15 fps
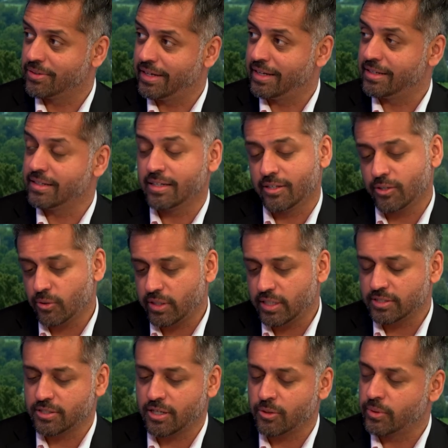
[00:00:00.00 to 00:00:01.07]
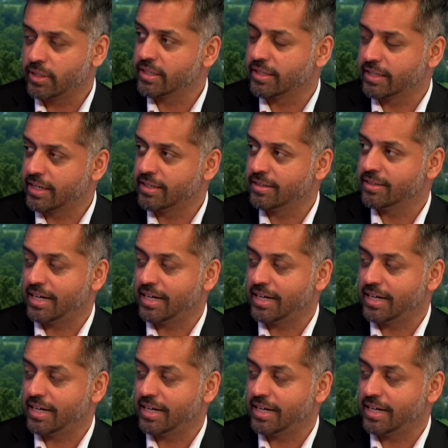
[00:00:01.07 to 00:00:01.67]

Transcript: that, he's not running again,